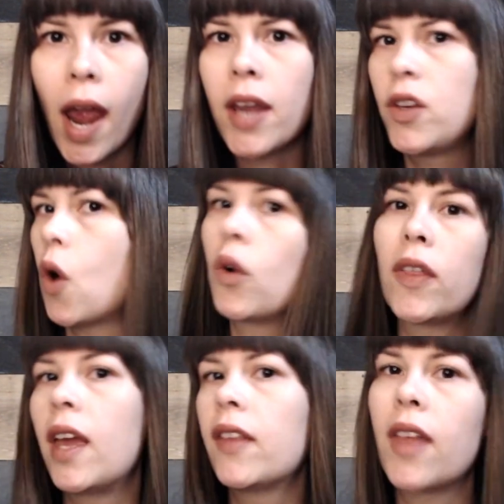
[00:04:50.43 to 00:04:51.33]
I don't
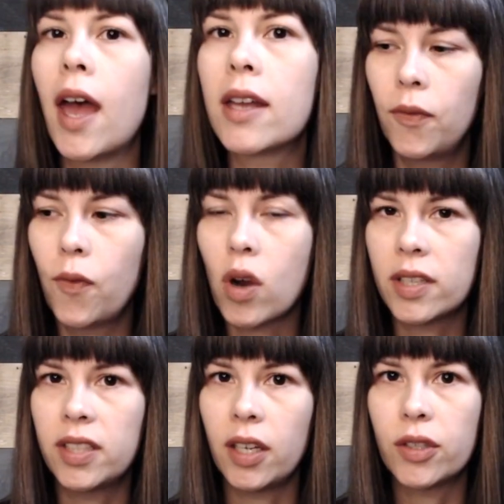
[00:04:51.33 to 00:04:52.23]
think that
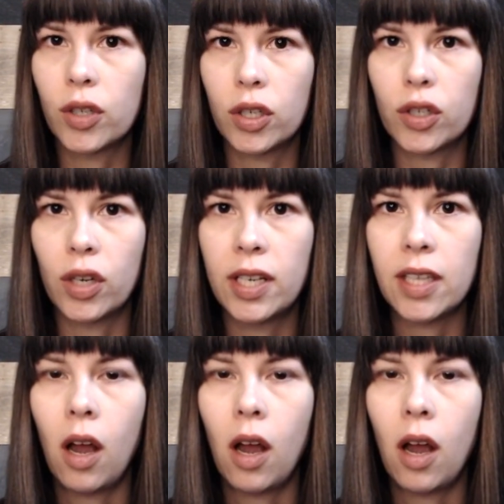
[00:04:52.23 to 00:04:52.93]
forcing surgeries